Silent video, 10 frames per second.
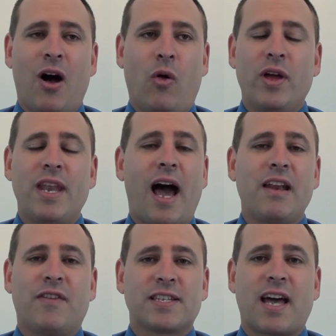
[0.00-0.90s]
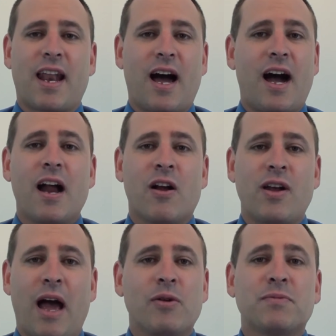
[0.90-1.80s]
Only 9 of us got hired,
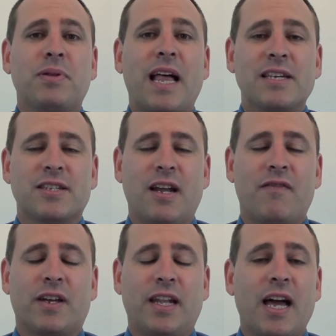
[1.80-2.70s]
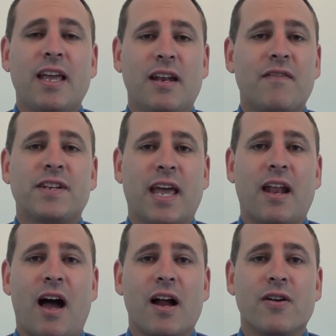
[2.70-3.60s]
and I was blessed enough and lucky enough to get
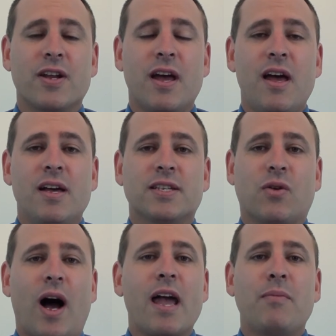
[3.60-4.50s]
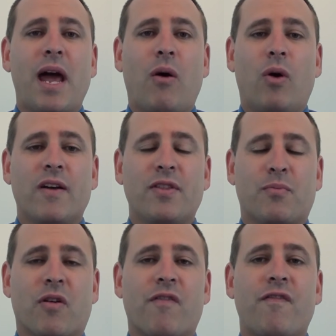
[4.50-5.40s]
hired. So I am now one of the
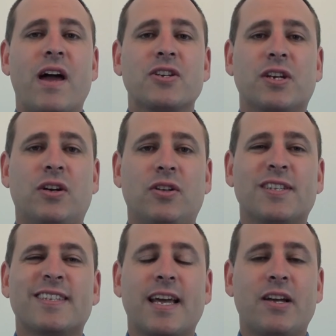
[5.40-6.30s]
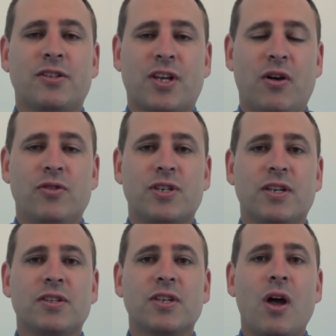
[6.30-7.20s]
professional sales
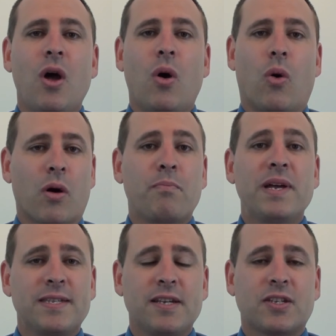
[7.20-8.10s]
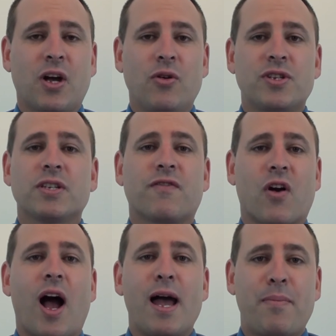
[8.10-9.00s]
coaches or business coaches
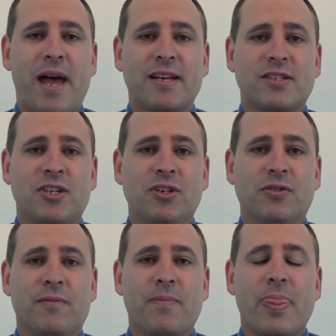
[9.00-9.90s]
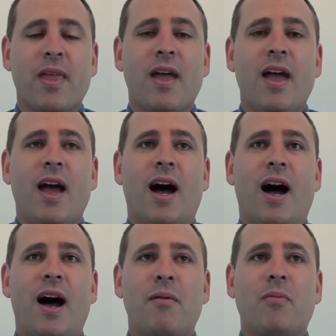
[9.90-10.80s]
for iPass
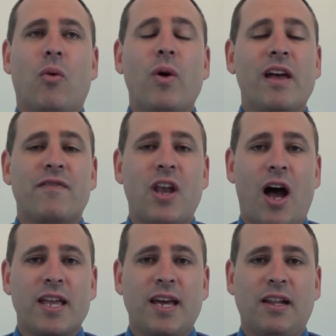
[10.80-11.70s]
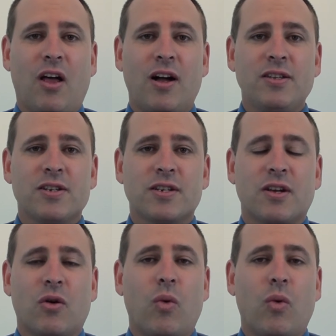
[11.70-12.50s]
2. We have not yet launched.